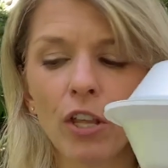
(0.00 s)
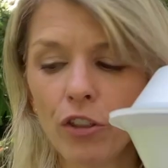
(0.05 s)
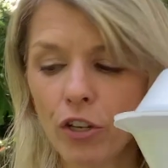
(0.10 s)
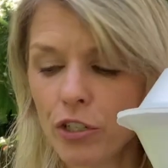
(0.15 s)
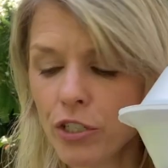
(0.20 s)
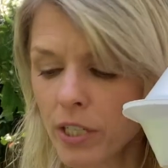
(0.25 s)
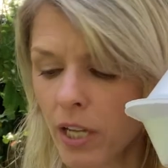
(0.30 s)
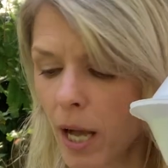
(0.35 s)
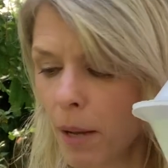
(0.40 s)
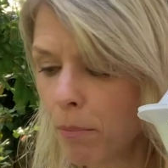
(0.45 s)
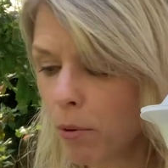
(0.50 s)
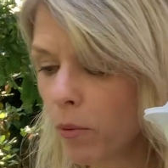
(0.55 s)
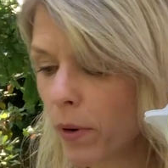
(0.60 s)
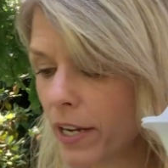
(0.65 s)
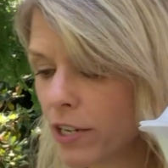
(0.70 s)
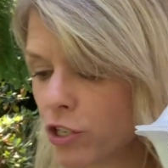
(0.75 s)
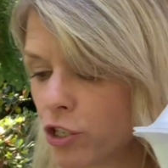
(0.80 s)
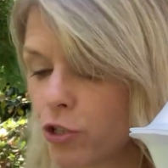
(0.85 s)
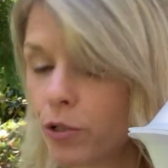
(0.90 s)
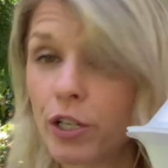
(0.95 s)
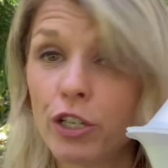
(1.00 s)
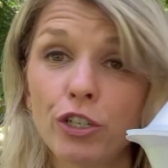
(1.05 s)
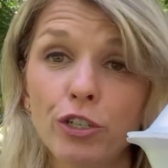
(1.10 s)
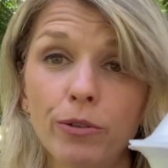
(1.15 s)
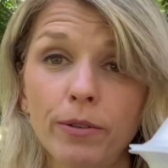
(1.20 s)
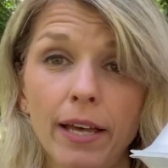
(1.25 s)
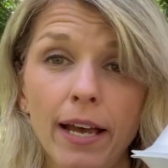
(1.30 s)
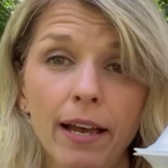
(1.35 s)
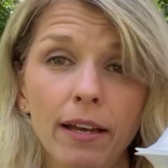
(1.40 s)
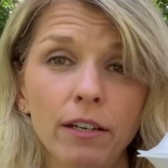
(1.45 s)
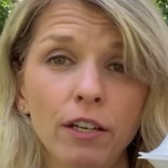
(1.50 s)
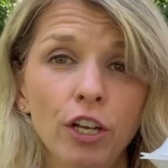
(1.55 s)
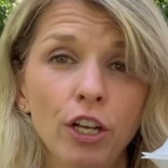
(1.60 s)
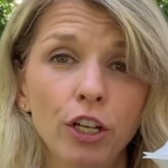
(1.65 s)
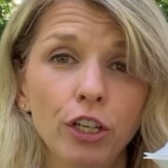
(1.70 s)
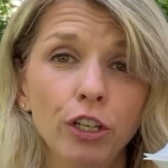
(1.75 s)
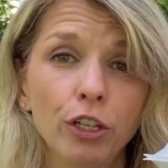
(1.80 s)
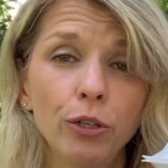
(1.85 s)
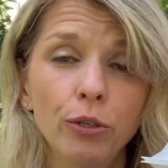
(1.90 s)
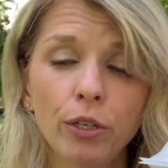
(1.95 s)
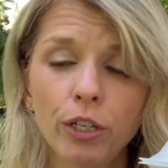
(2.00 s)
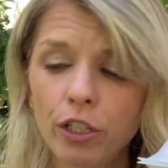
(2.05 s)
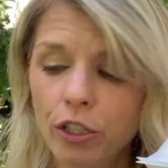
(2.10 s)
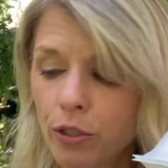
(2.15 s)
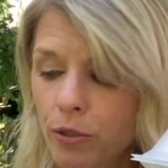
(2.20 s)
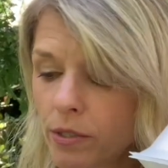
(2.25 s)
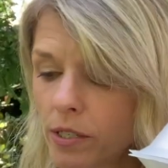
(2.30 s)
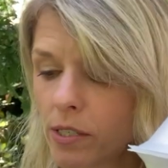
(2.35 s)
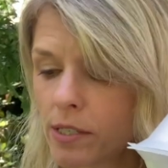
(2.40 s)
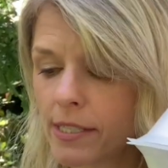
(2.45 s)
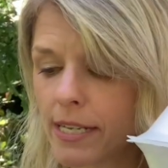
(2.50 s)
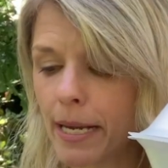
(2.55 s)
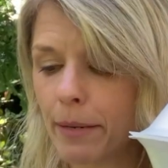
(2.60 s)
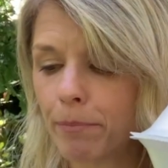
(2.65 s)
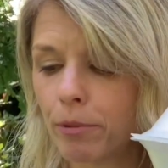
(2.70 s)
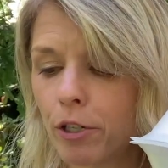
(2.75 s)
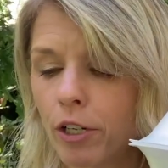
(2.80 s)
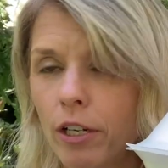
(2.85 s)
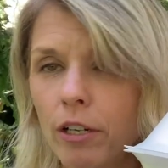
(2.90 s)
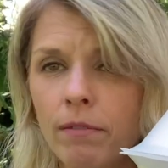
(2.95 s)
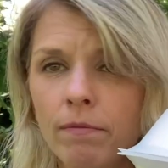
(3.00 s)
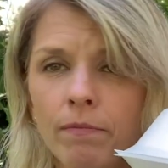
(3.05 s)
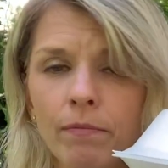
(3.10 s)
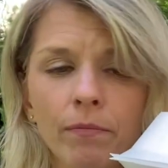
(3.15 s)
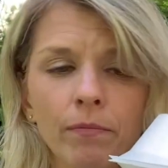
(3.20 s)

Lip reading: There's a couple ways you can do that. You can use a stapler.